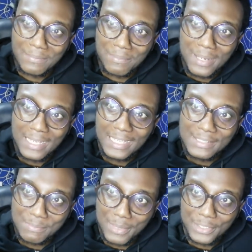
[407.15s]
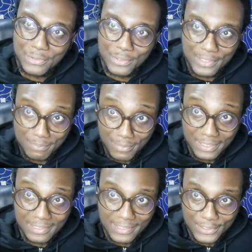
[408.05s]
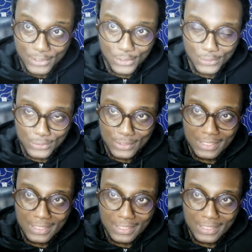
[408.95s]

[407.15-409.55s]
market metrics make the decisions.